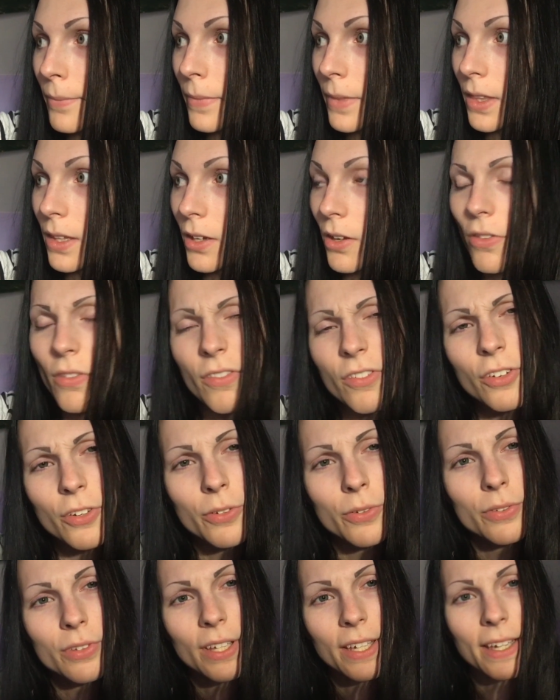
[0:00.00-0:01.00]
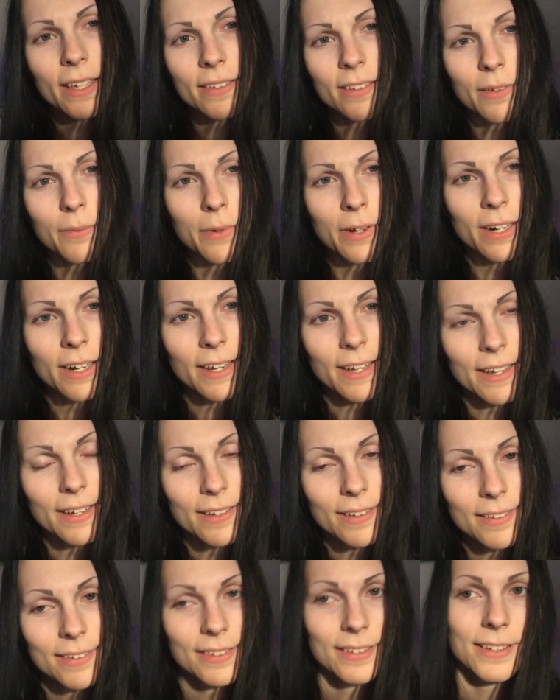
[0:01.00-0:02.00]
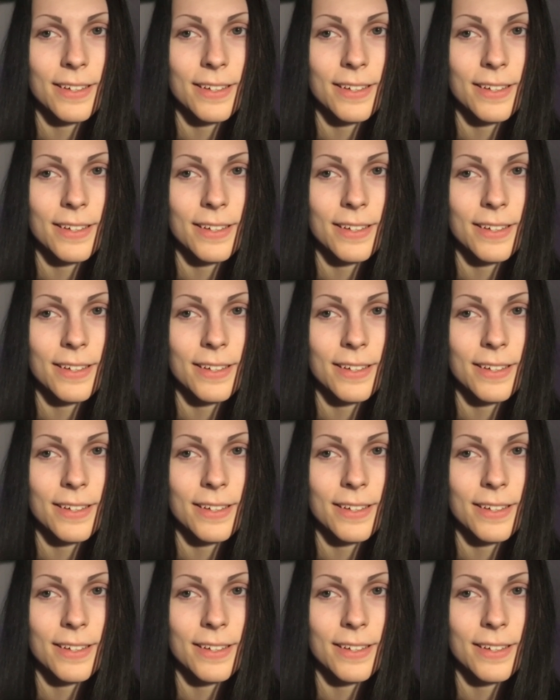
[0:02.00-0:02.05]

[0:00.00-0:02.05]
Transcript: The other news I guess I wanted to ask